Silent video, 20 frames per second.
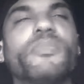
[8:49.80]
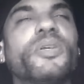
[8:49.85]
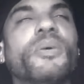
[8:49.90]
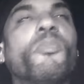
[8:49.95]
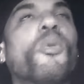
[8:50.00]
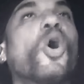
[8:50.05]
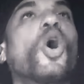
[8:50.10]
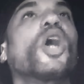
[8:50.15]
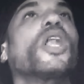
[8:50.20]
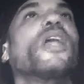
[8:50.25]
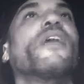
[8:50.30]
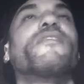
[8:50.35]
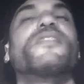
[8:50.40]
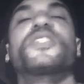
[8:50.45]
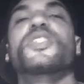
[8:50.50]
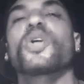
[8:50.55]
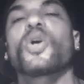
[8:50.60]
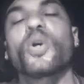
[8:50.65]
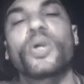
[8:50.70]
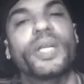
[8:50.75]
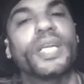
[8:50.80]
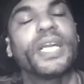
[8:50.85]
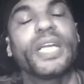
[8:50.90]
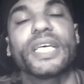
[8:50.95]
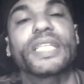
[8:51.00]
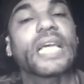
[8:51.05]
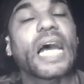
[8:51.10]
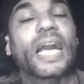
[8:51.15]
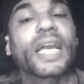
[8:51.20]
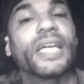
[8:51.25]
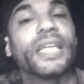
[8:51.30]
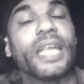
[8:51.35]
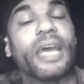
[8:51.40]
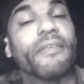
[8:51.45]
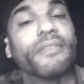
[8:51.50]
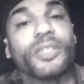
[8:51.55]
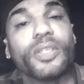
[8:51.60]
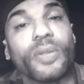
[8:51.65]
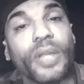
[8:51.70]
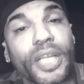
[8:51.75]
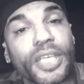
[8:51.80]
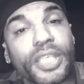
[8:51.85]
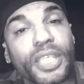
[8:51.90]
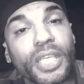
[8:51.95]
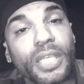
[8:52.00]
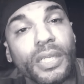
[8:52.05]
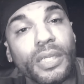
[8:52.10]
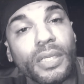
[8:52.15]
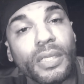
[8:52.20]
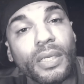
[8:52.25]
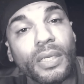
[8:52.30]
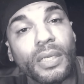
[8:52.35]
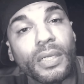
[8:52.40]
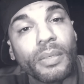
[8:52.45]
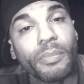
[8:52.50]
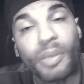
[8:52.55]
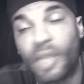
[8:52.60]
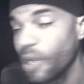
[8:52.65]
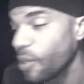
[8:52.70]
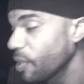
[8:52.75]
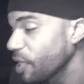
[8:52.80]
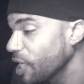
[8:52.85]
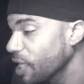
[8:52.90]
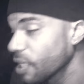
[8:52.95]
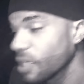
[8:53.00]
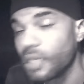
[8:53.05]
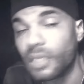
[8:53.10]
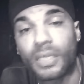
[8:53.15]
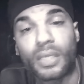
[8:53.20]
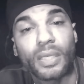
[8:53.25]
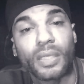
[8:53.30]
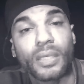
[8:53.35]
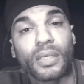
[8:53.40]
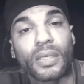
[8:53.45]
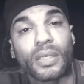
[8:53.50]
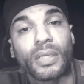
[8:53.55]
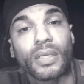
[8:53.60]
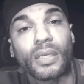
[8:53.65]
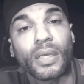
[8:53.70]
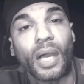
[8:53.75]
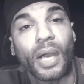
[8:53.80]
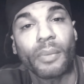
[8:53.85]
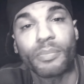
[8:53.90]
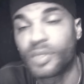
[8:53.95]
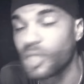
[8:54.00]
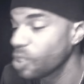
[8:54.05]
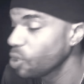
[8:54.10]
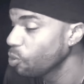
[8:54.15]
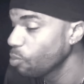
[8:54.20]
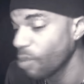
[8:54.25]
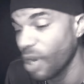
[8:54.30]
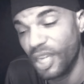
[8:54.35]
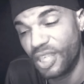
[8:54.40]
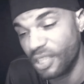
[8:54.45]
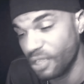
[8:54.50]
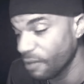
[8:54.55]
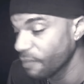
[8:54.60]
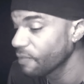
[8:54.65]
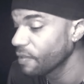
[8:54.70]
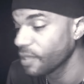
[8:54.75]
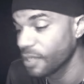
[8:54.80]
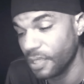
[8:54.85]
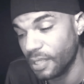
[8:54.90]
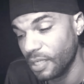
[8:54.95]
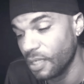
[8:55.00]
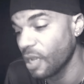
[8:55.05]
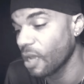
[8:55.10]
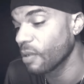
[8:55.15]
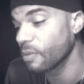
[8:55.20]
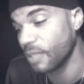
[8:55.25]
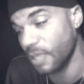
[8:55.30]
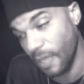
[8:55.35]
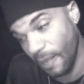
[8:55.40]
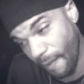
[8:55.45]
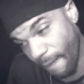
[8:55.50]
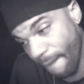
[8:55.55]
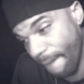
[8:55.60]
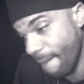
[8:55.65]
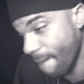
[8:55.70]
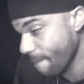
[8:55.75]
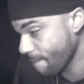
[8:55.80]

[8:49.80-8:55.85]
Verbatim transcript: The moral of the story is I could never do this shit. Period. I'm too much of a, you know what I'm